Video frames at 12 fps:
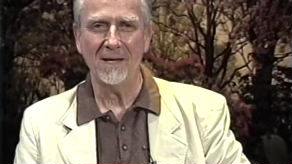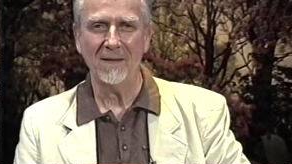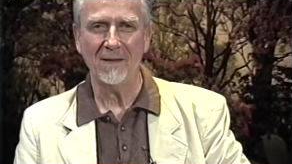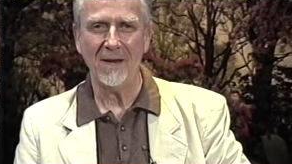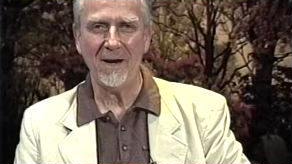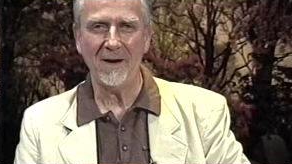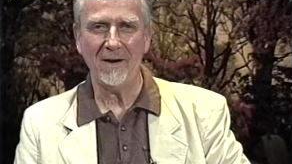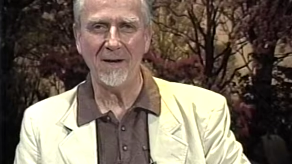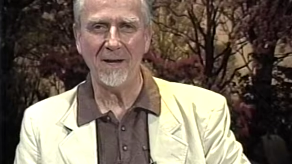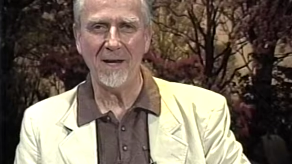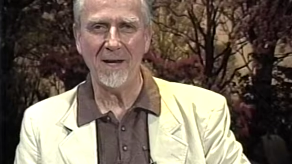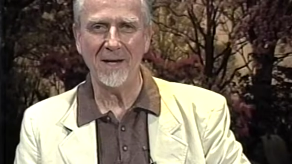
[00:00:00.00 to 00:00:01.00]
There
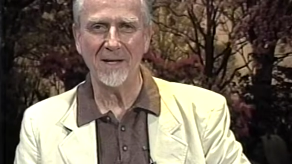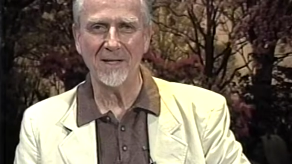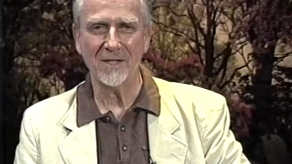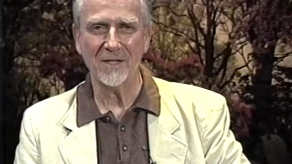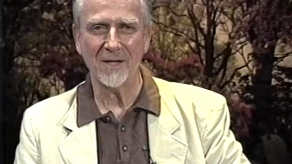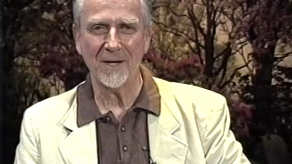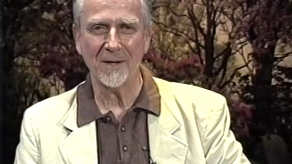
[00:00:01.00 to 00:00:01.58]
he is